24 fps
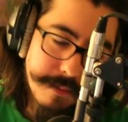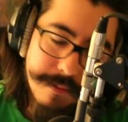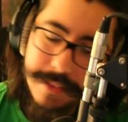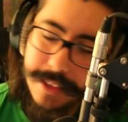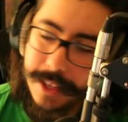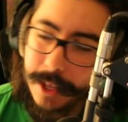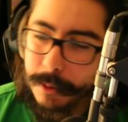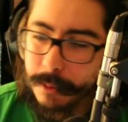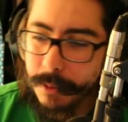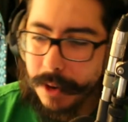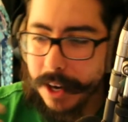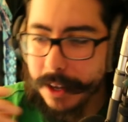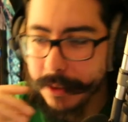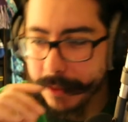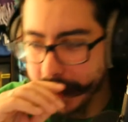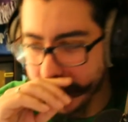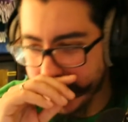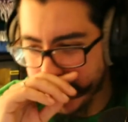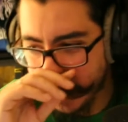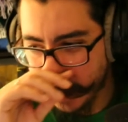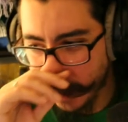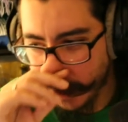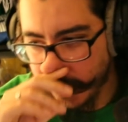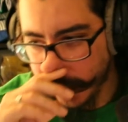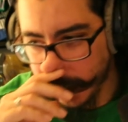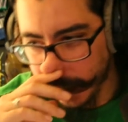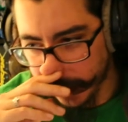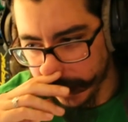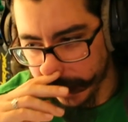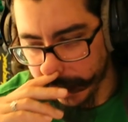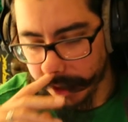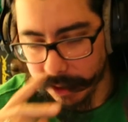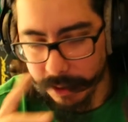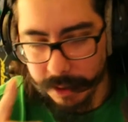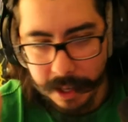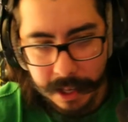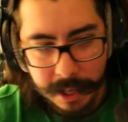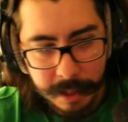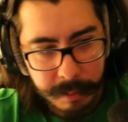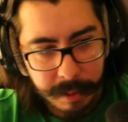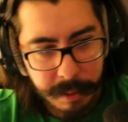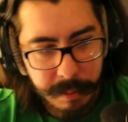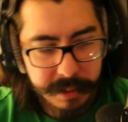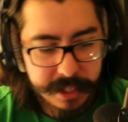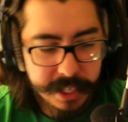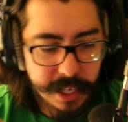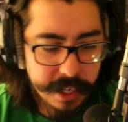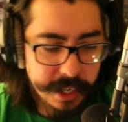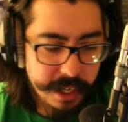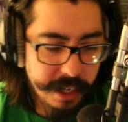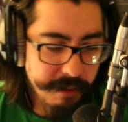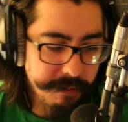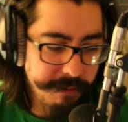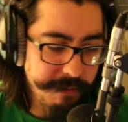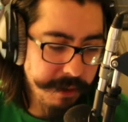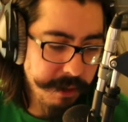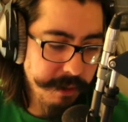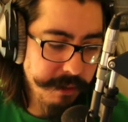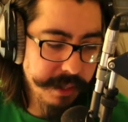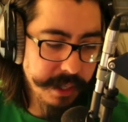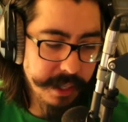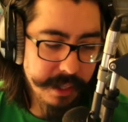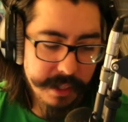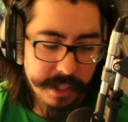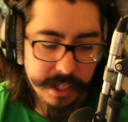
Well, this is the thing too. People tend to confuse it.